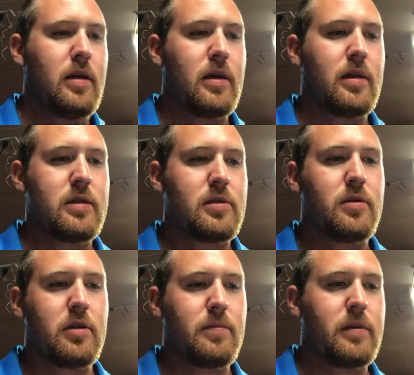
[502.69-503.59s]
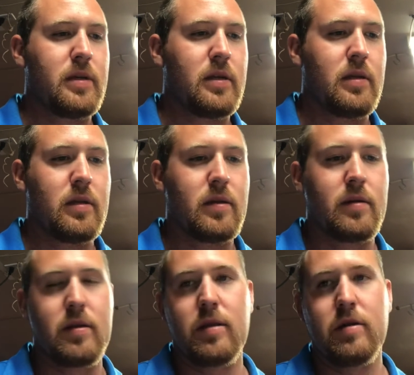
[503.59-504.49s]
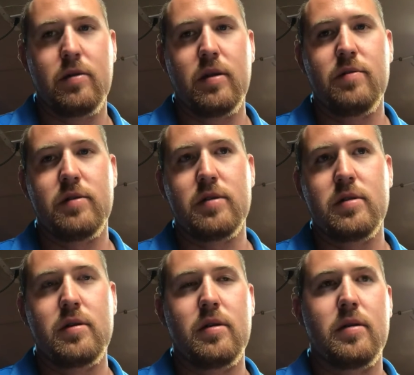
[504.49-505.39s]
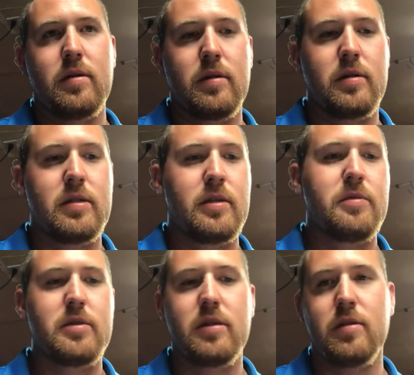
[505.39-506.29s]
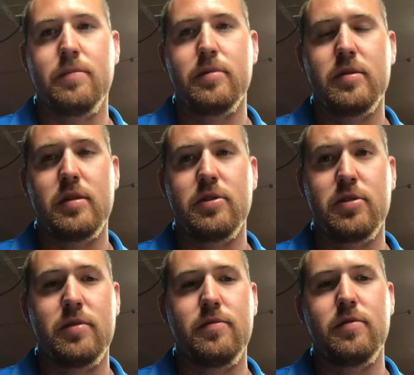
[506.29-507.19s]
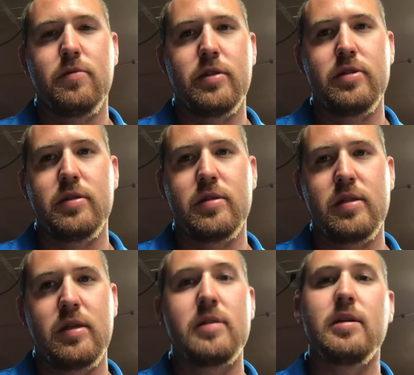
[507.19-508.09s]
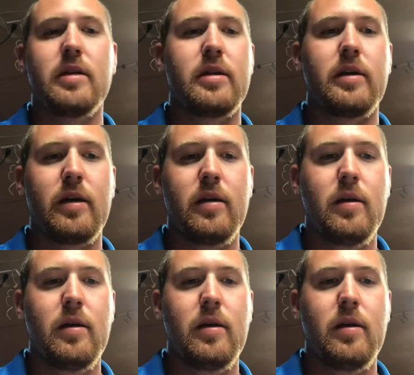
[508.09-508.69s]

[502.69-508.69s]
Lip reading: And that's going to be that the aircraft is continuously in a position from which a descent to landing